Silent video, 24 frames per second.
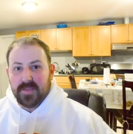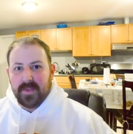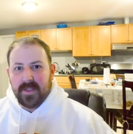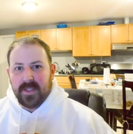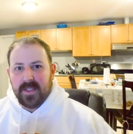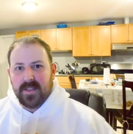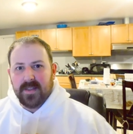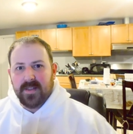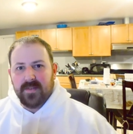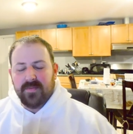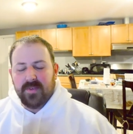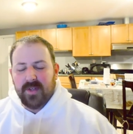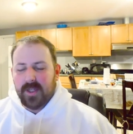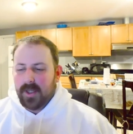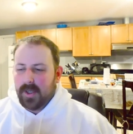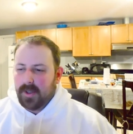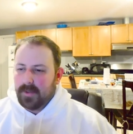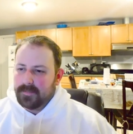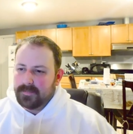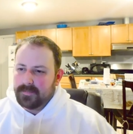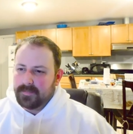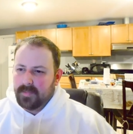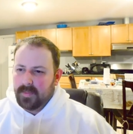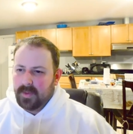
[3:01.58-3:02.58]
begin the video.
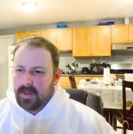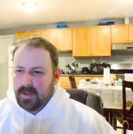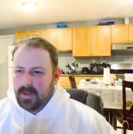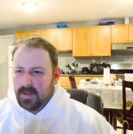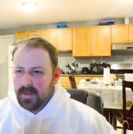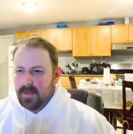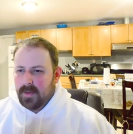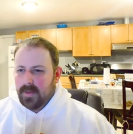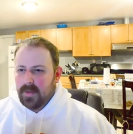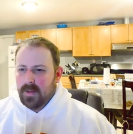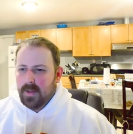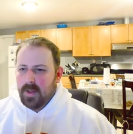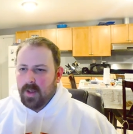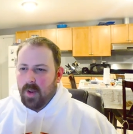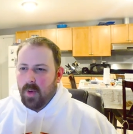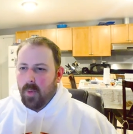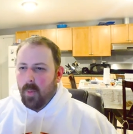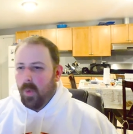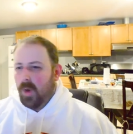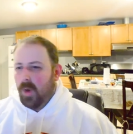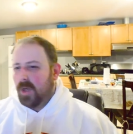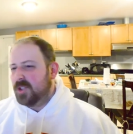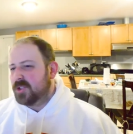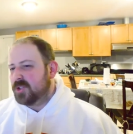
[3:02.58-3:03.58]

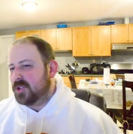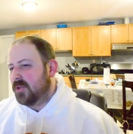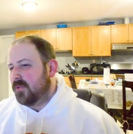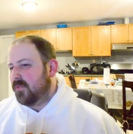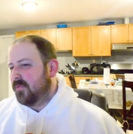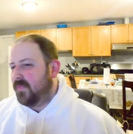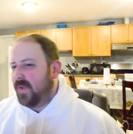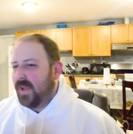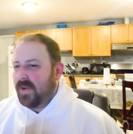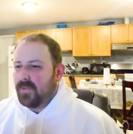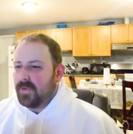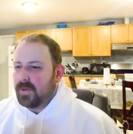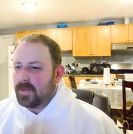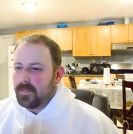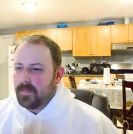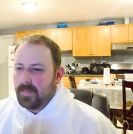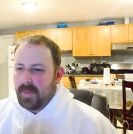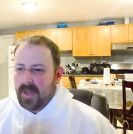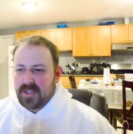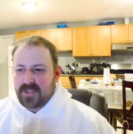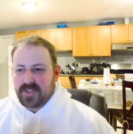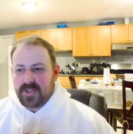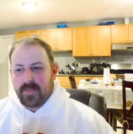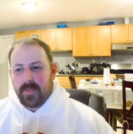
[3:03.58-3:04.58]
What is your favorite
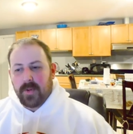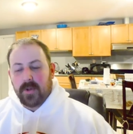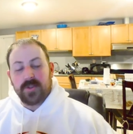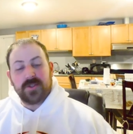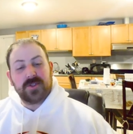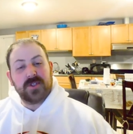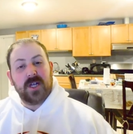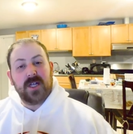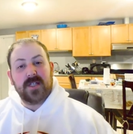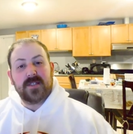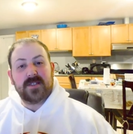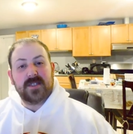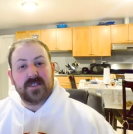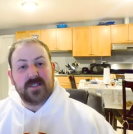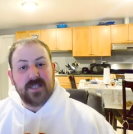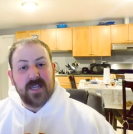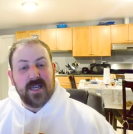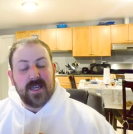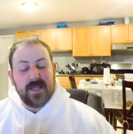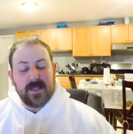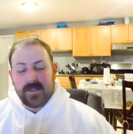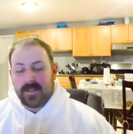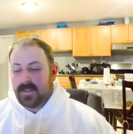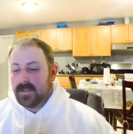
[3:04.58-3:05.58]
basketball shot to
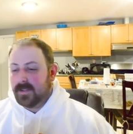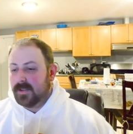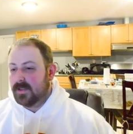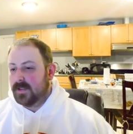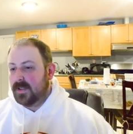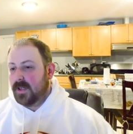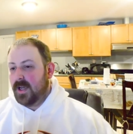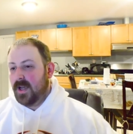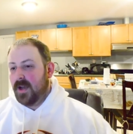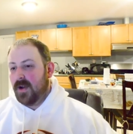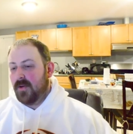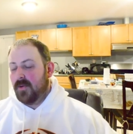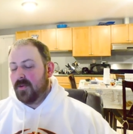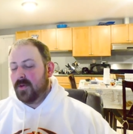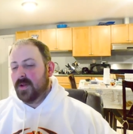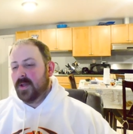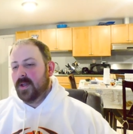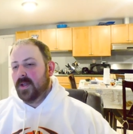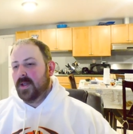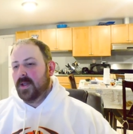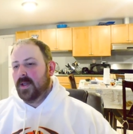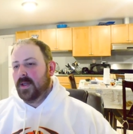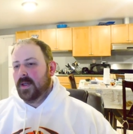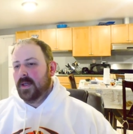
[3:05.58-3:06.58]
take? Now,
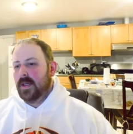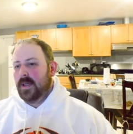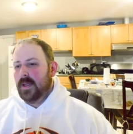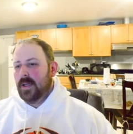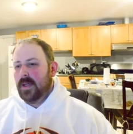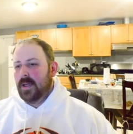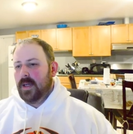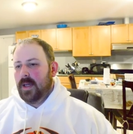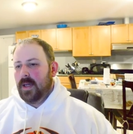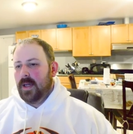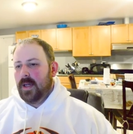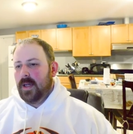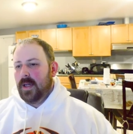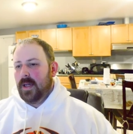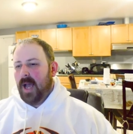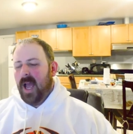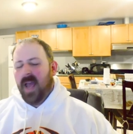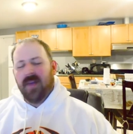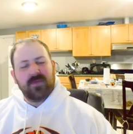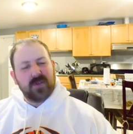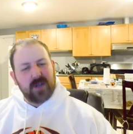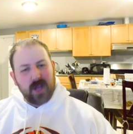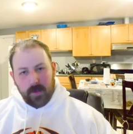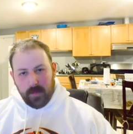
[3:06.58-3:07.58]
I
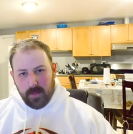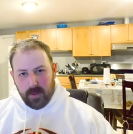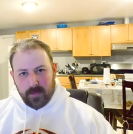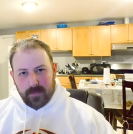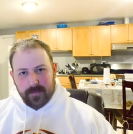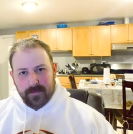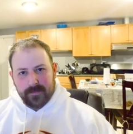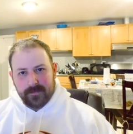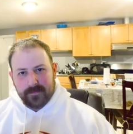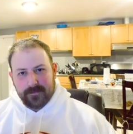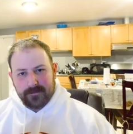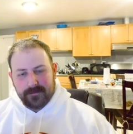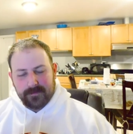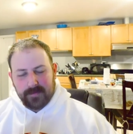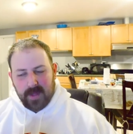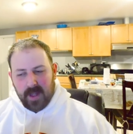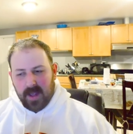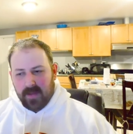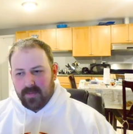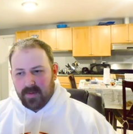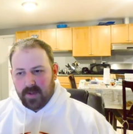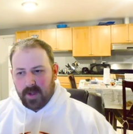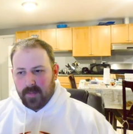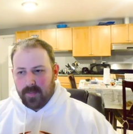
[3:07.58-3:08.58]
have a couple.
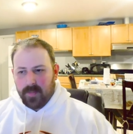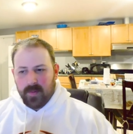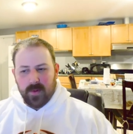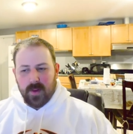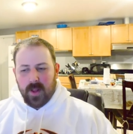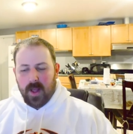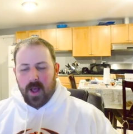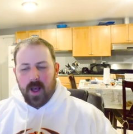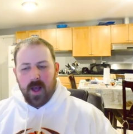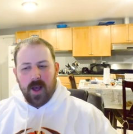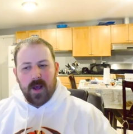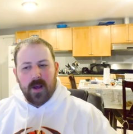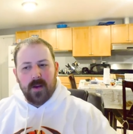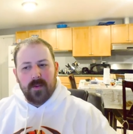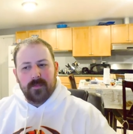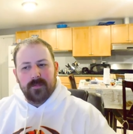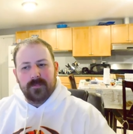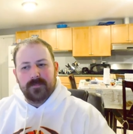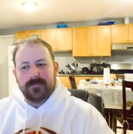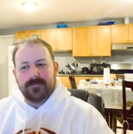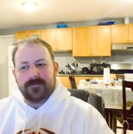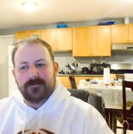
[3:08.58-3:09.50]
From